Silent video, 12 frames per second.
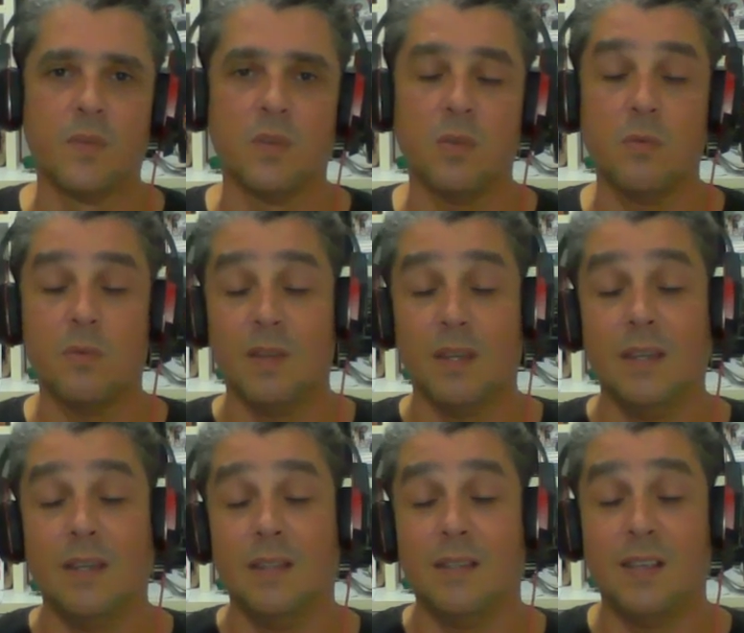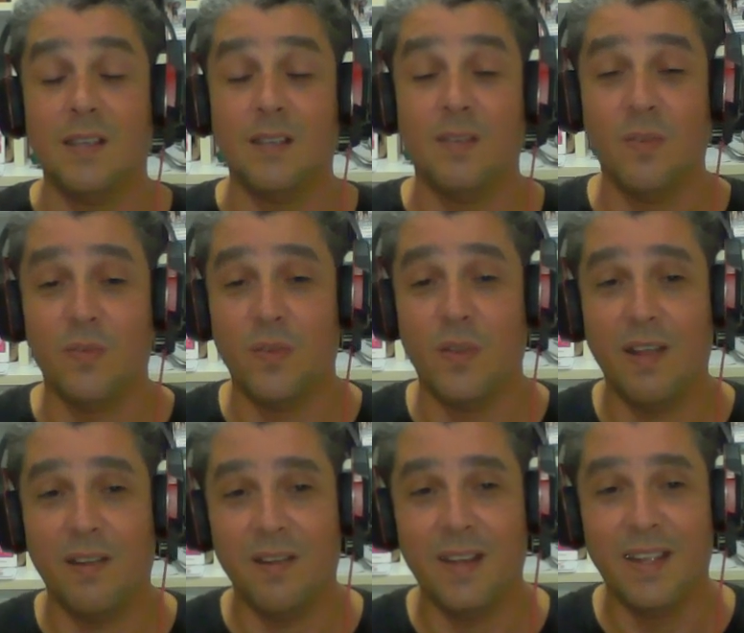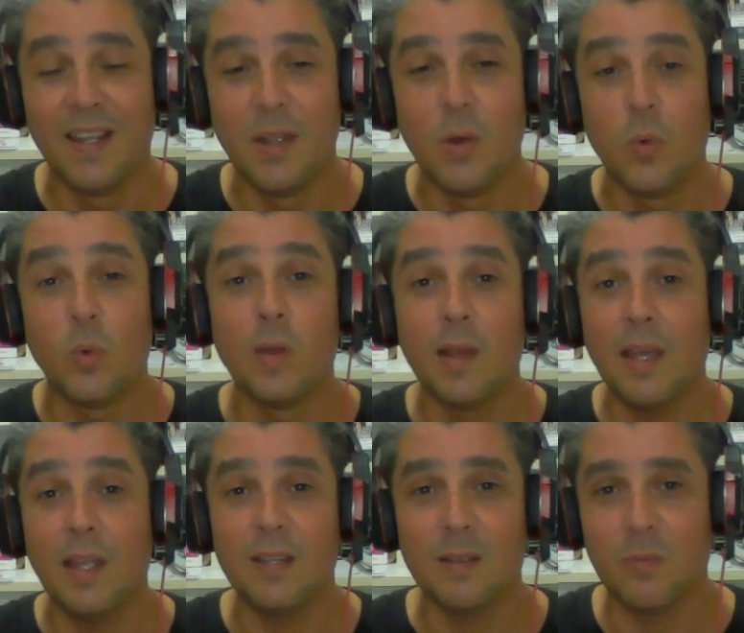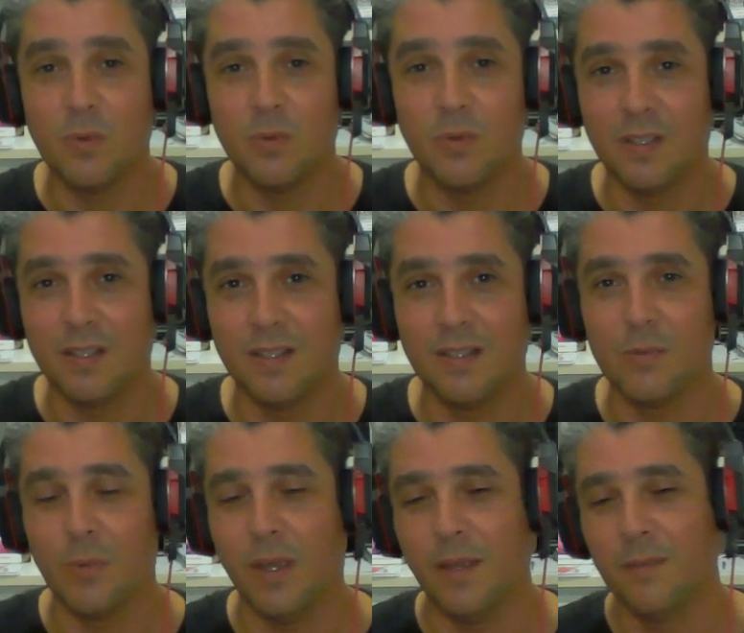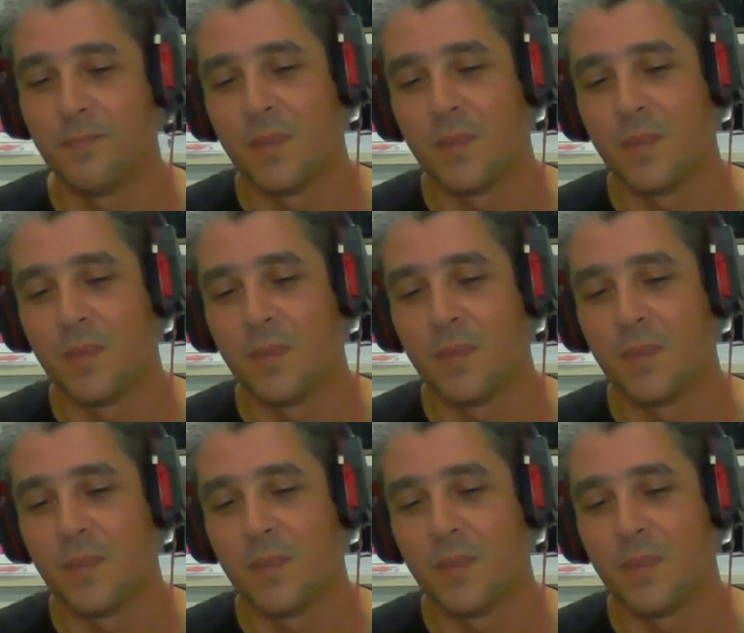So it's very relatable in this way.